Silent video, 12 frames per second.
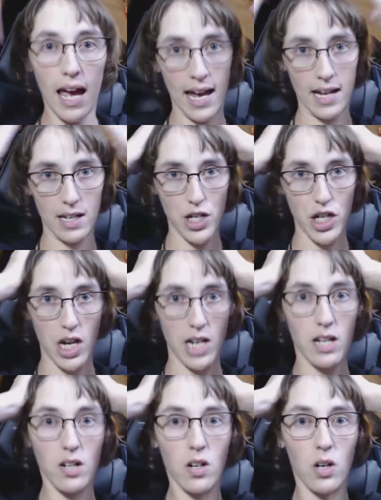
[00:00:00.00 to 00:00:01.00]
and
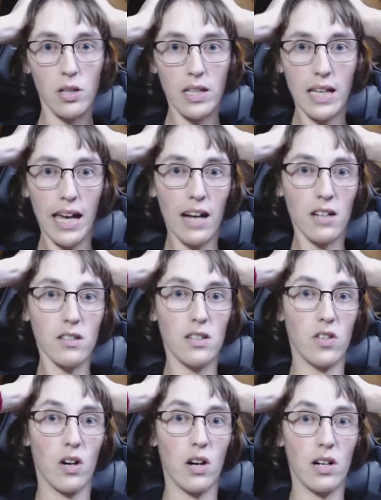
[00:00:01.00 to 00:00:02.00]
shading curly hair
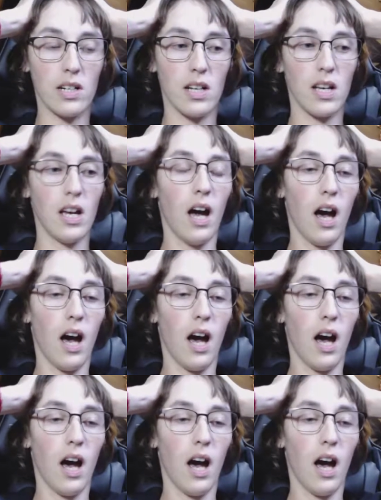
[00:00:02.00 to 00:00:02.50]
is hard.